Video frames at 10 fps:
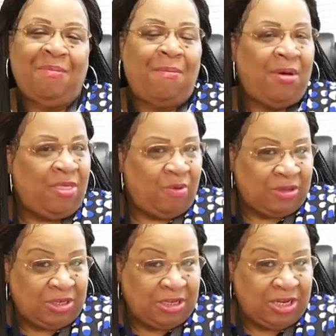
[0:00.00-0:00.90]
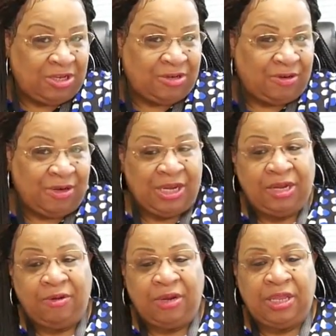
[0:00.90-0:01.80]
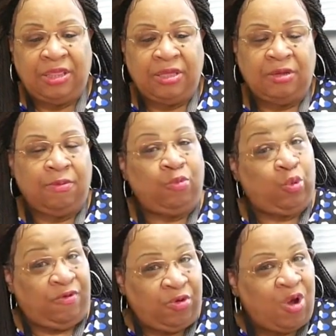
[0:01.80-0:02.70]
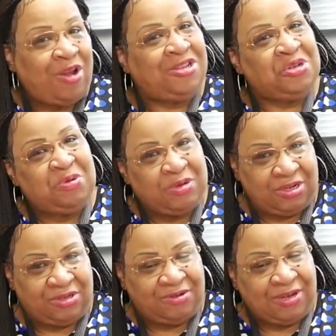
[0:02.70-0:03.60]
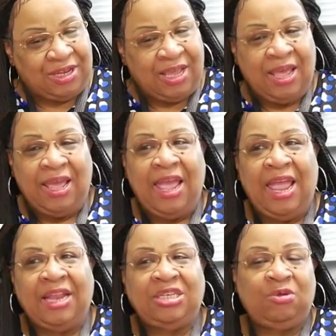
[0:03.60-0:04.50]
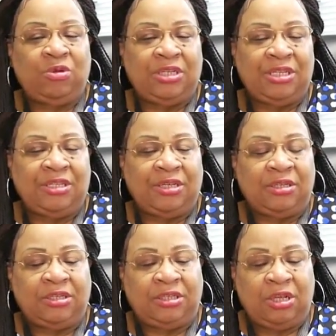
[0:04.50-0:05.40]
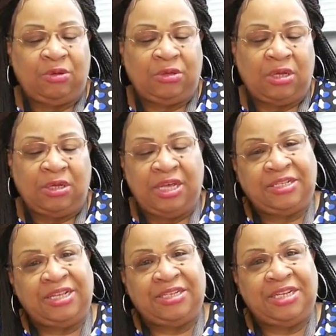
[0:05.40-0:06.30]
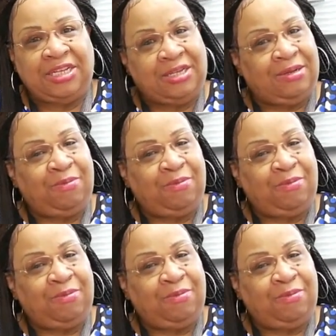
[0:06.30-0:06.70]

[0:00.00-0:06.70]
My mother was a teacher here in the Riverview Gardens School District, and she was in the SSD